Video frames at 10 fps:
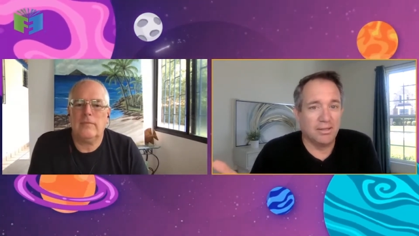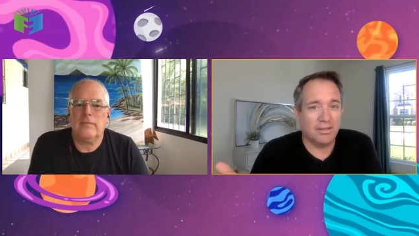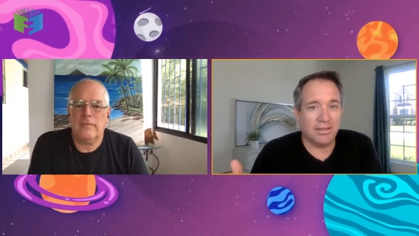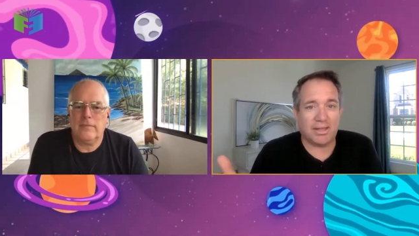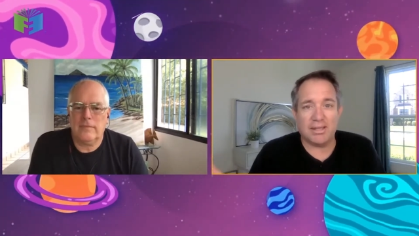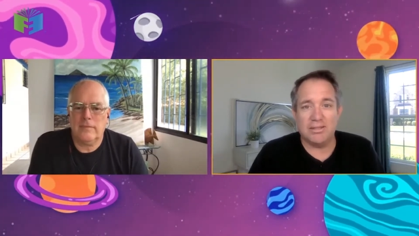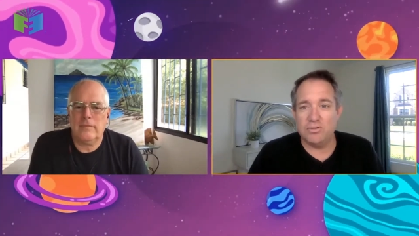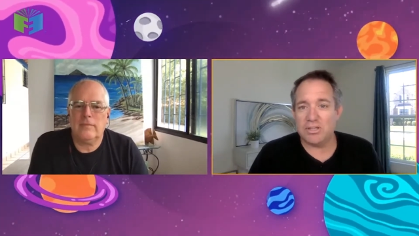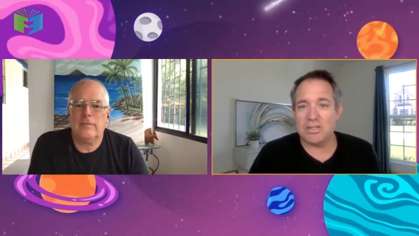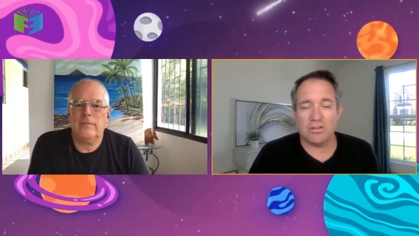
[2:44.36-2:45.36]
Speaker 1: Like, and
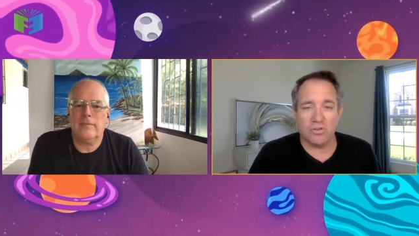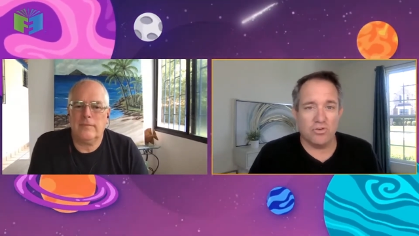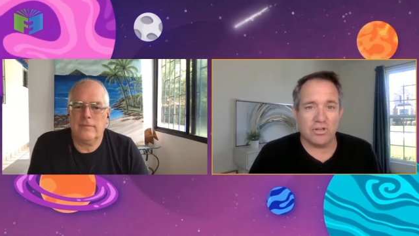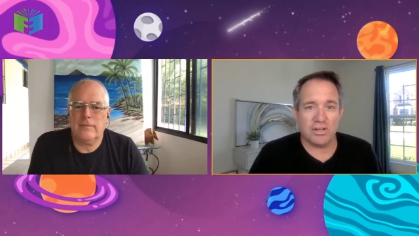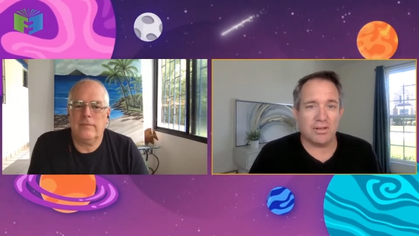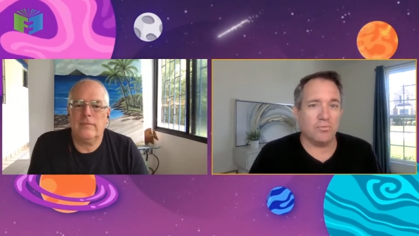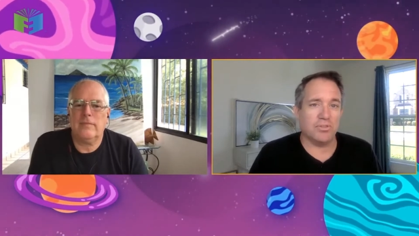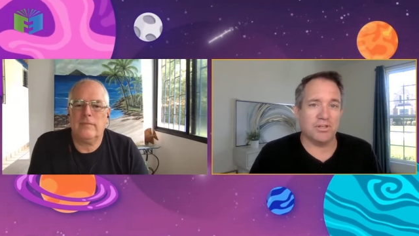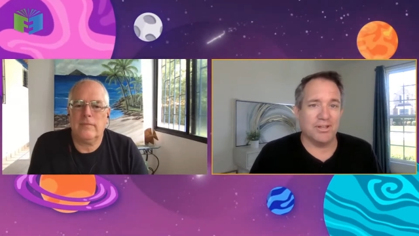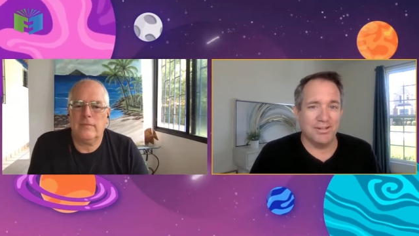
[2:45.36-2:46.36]
you didn't learn it
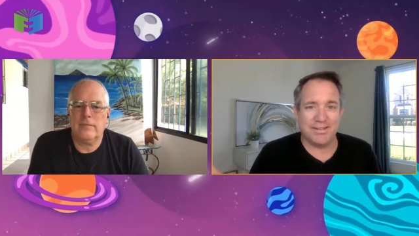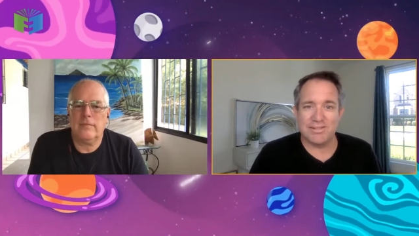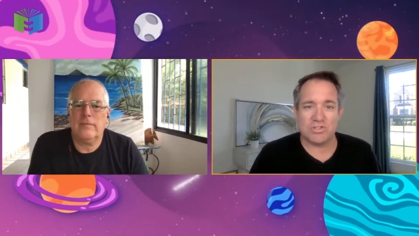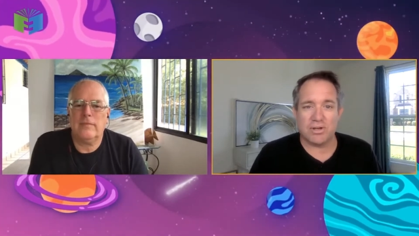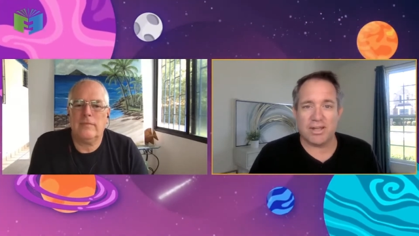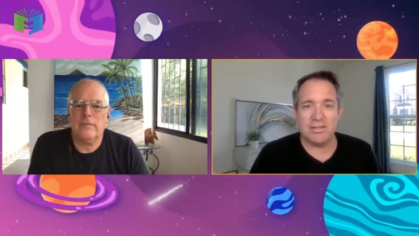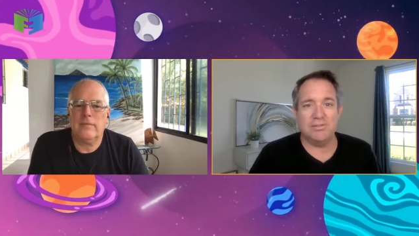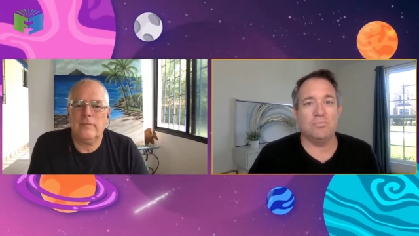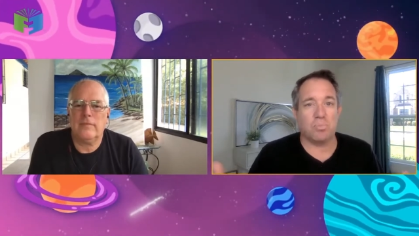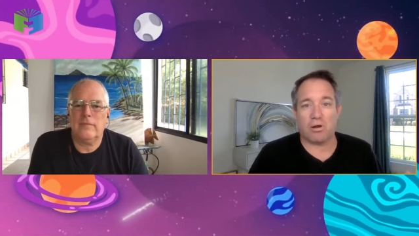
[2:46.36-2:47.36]
with a gun against your
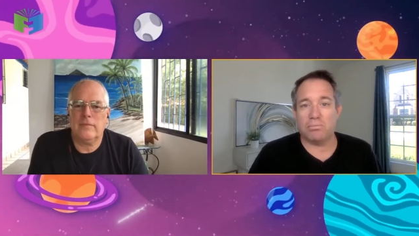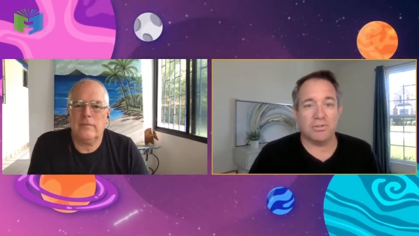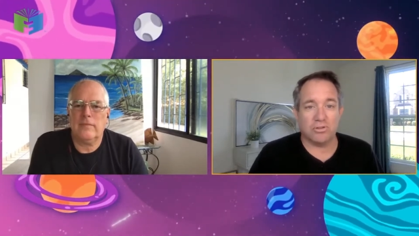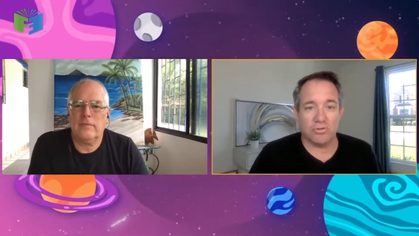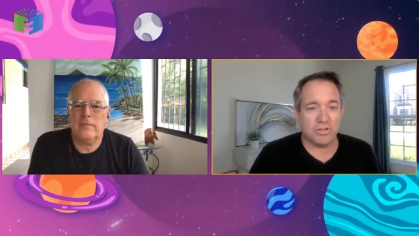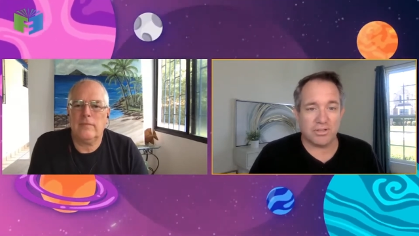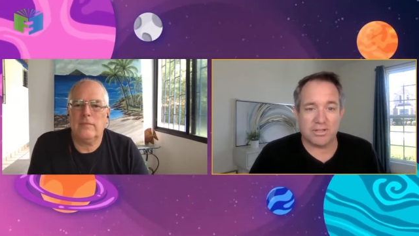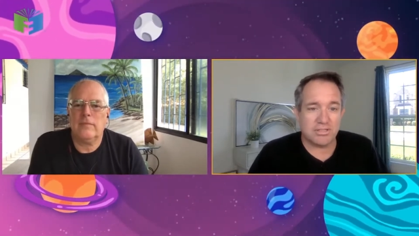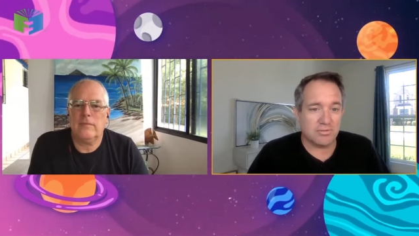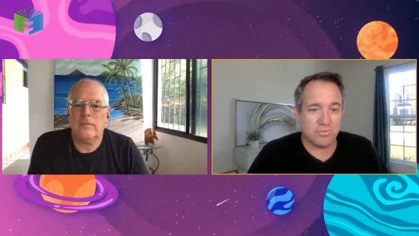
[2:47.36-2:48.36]
head. You probably learned
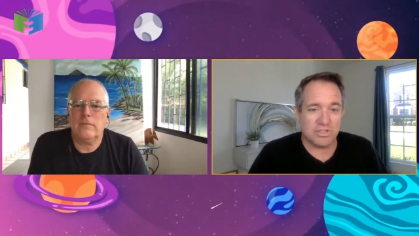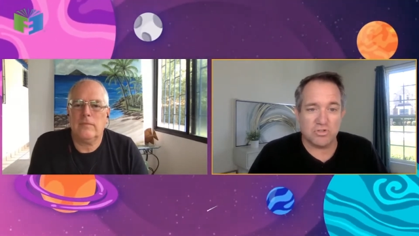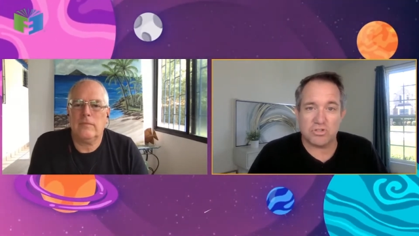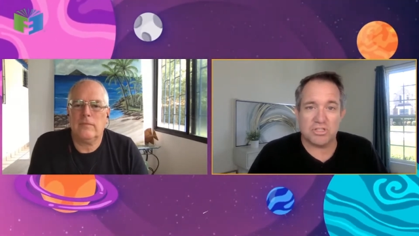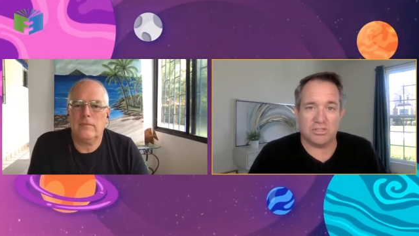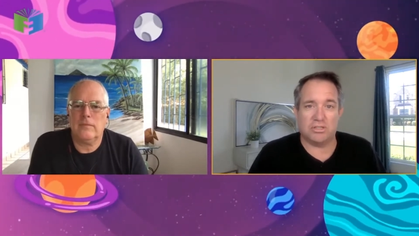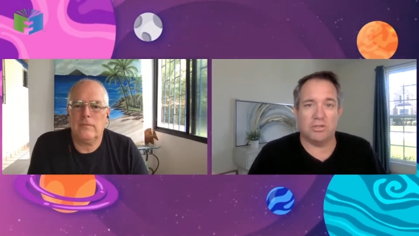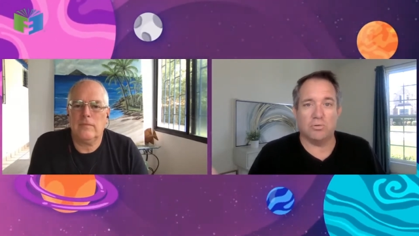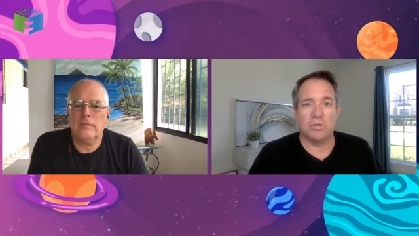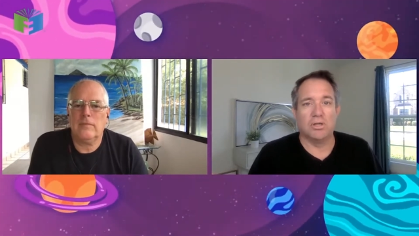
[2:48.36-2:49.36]
it because it was interesting
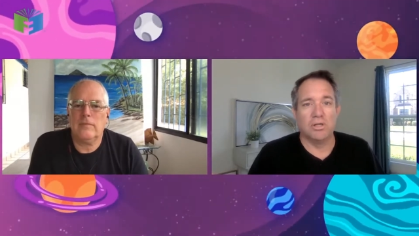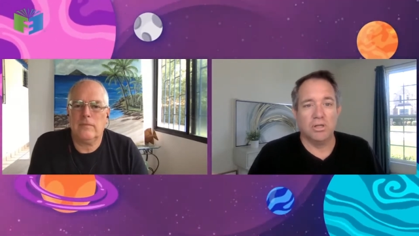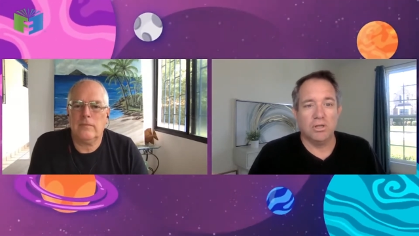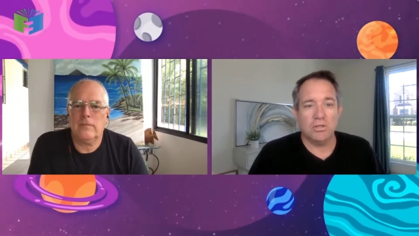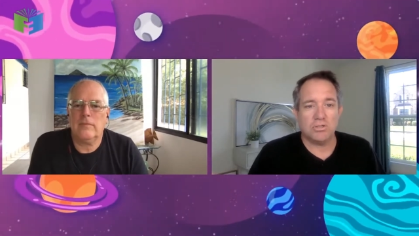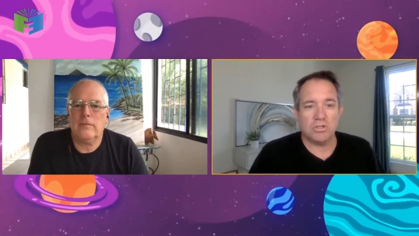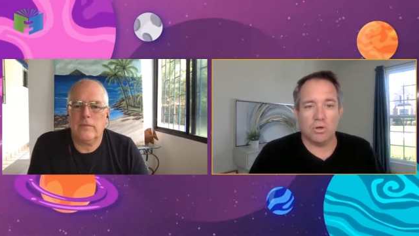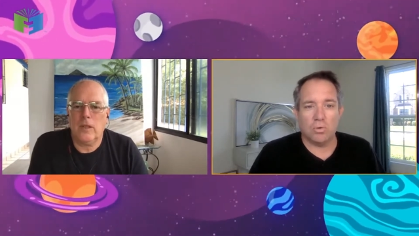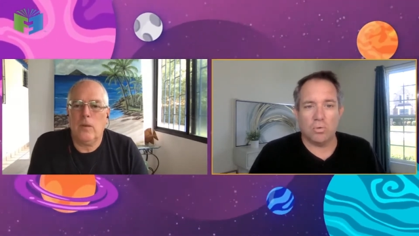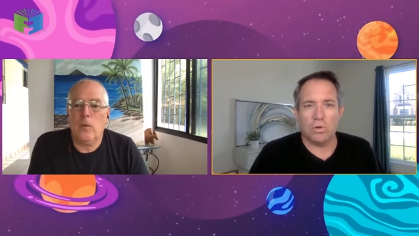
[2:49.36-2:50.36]
to you.
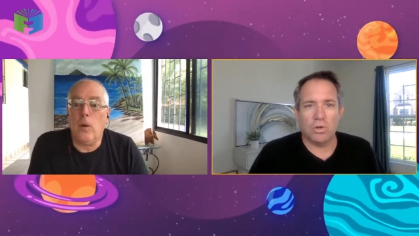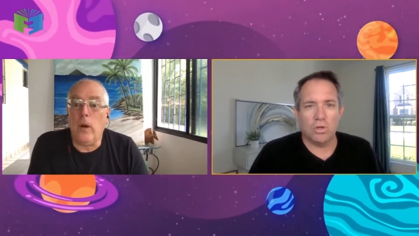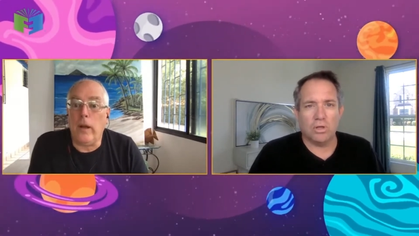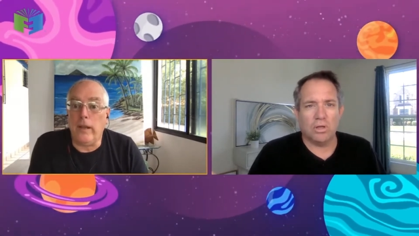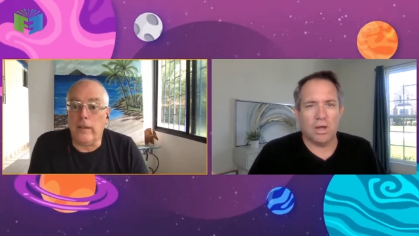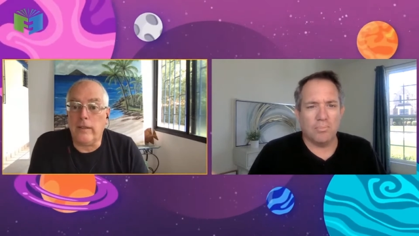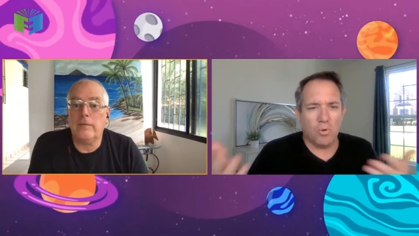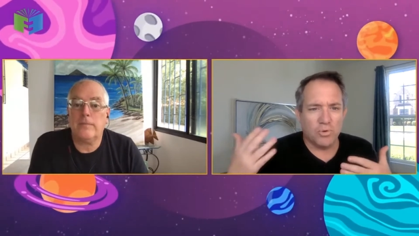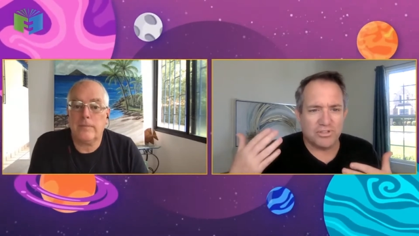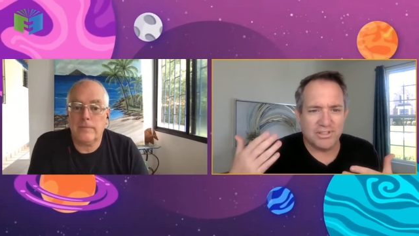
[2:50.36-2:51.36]
So I
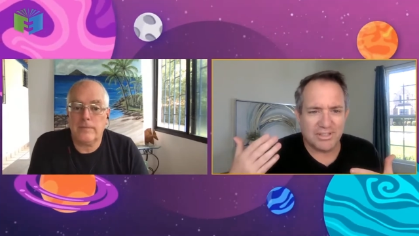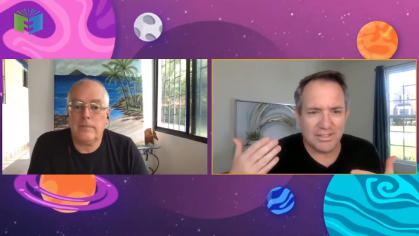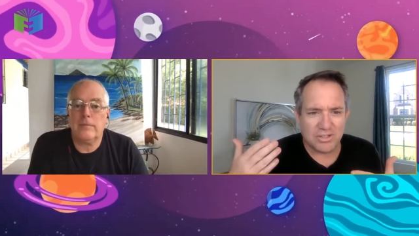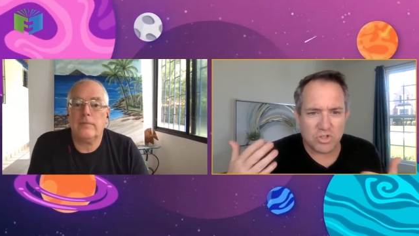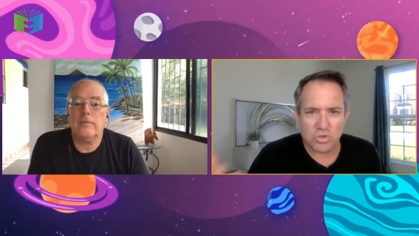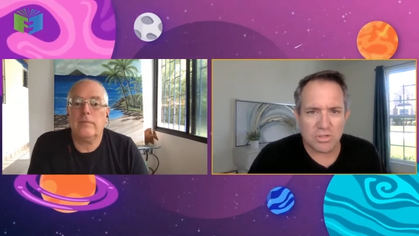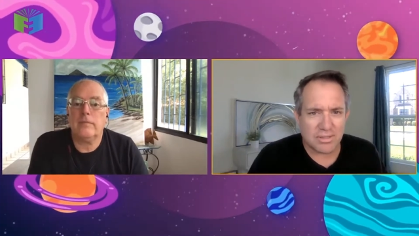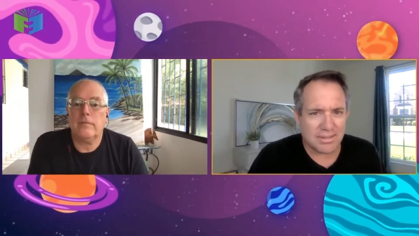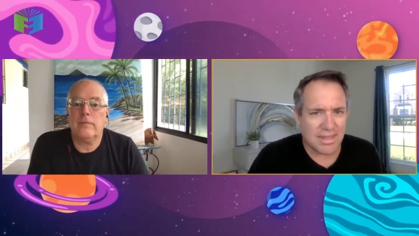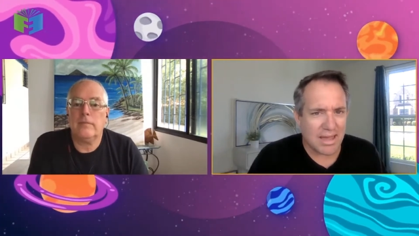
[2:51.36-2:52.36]
was thinking,
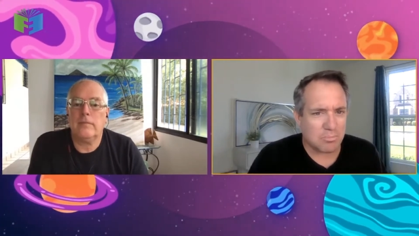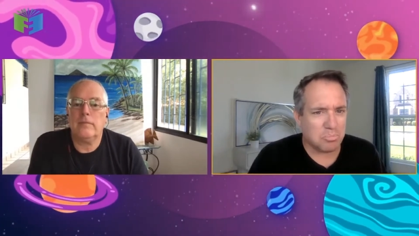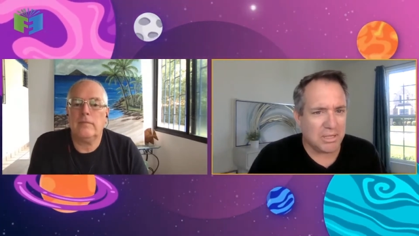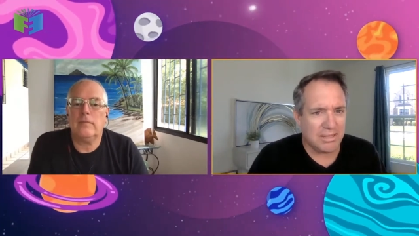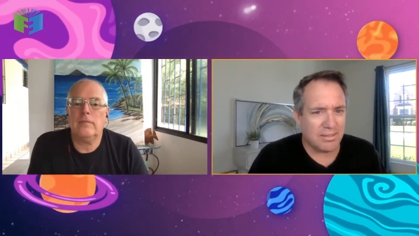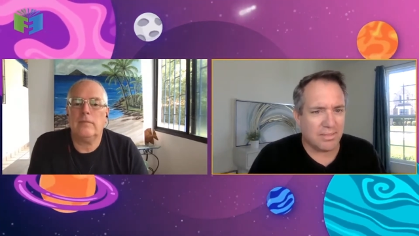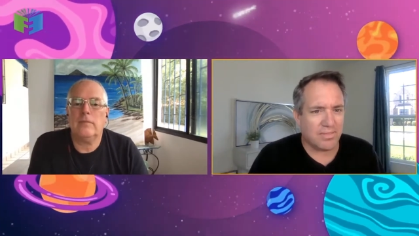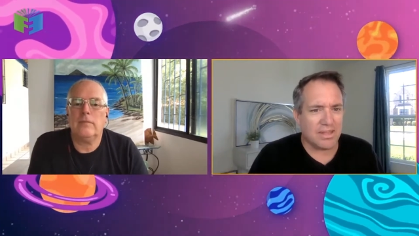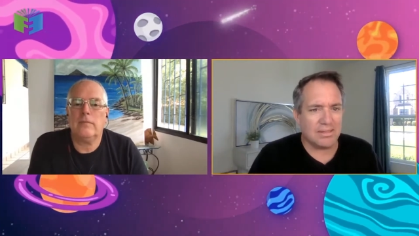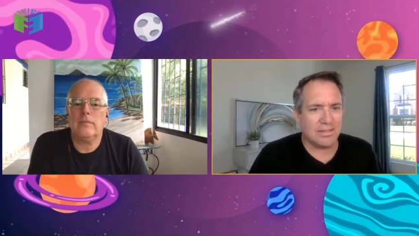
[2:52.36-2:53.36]
shouldn't that be the
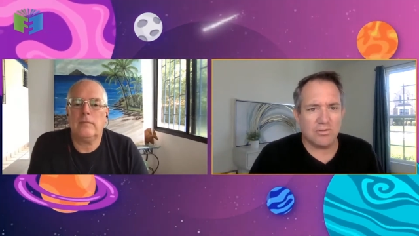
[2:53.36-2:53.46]
thing that